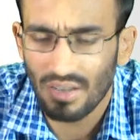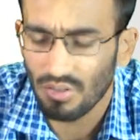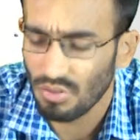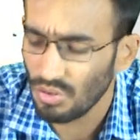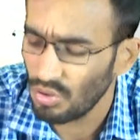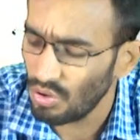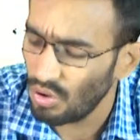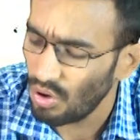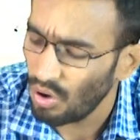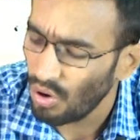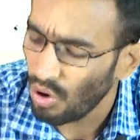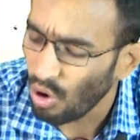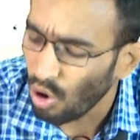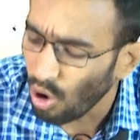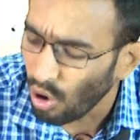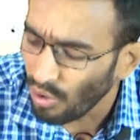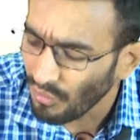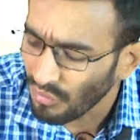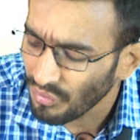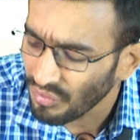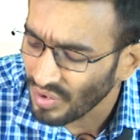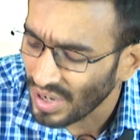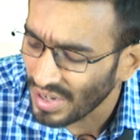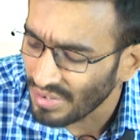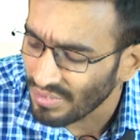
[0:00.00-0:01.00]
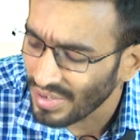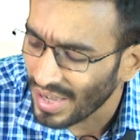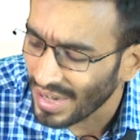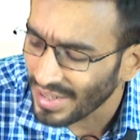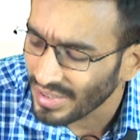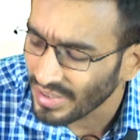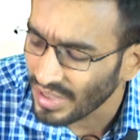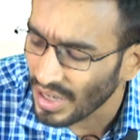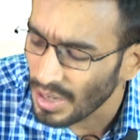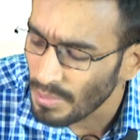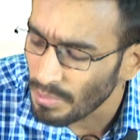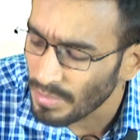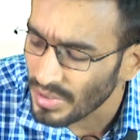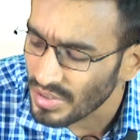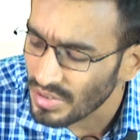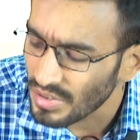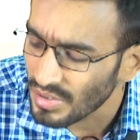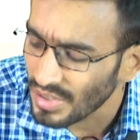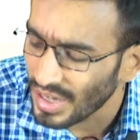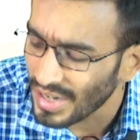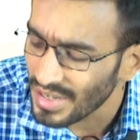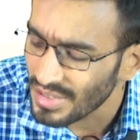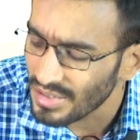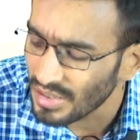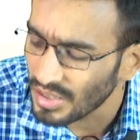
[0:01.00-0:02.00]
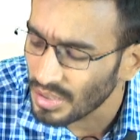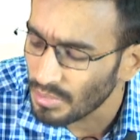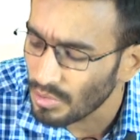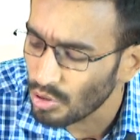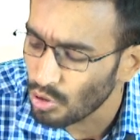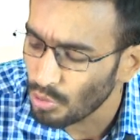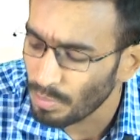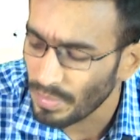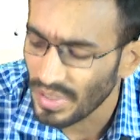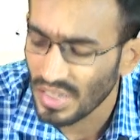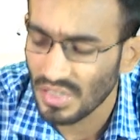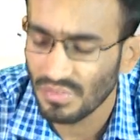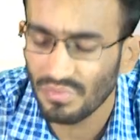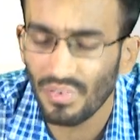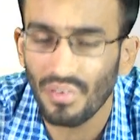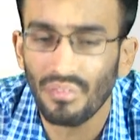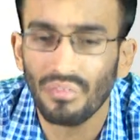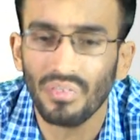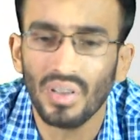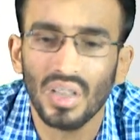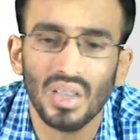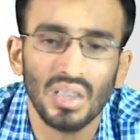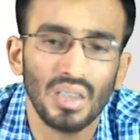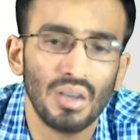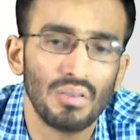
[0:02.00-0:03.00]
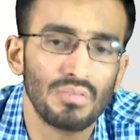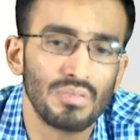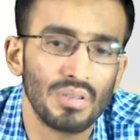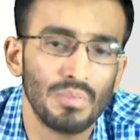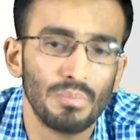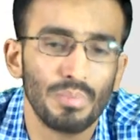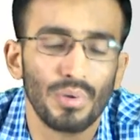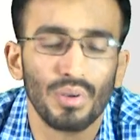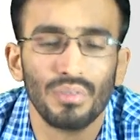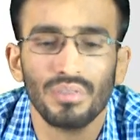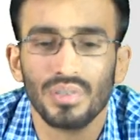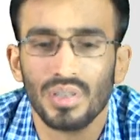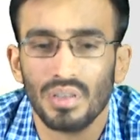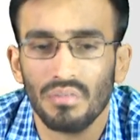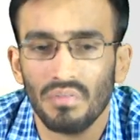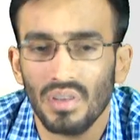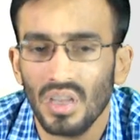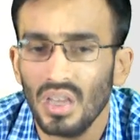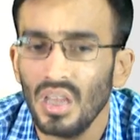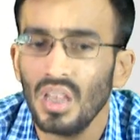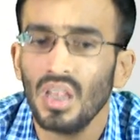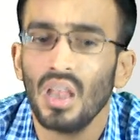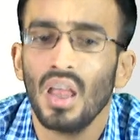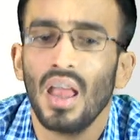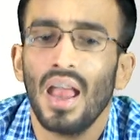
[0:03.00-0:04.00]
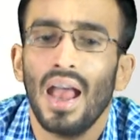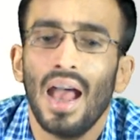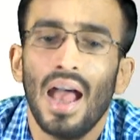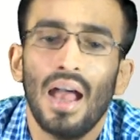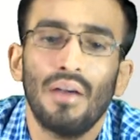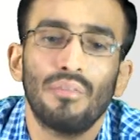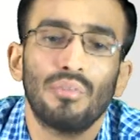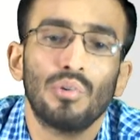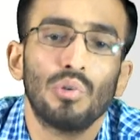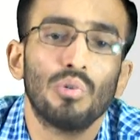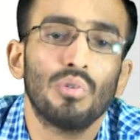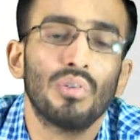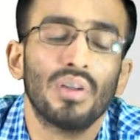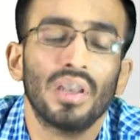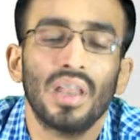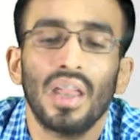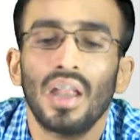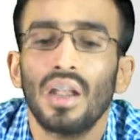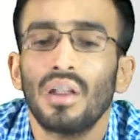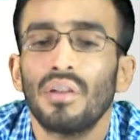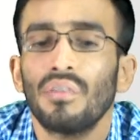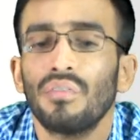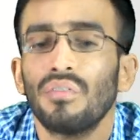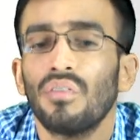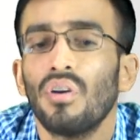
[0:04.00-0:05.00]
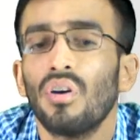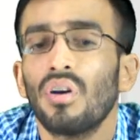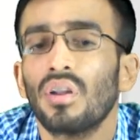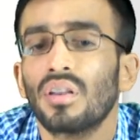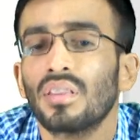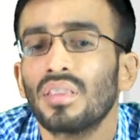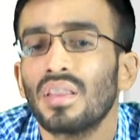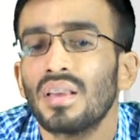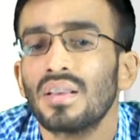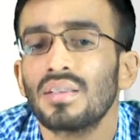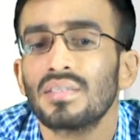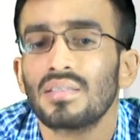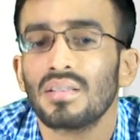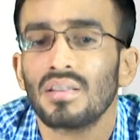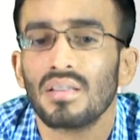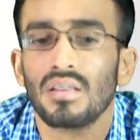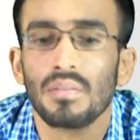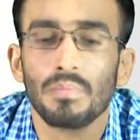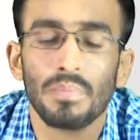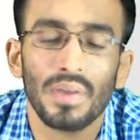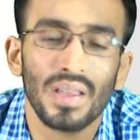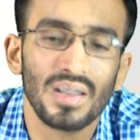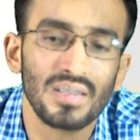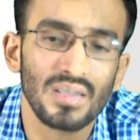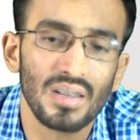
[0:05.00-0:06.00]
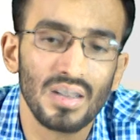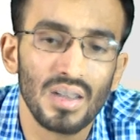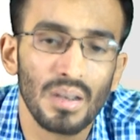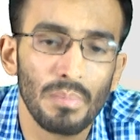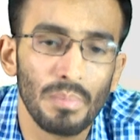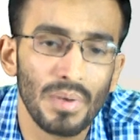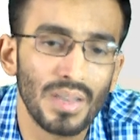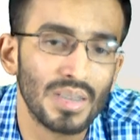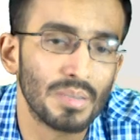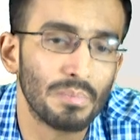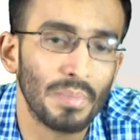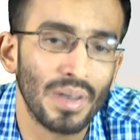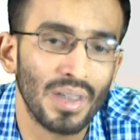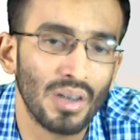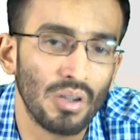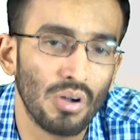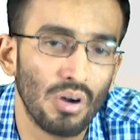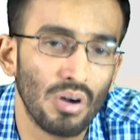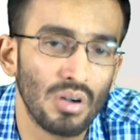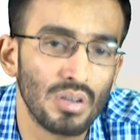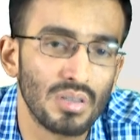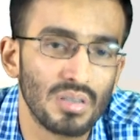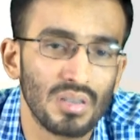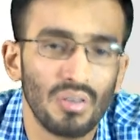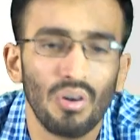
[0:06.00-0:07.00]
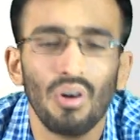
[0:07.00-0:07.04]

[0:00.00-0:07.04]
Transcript: So, of 5 lakh, 10%, that is nothing but rupees 50,000 provision we have to create for this repairs and replacement cost,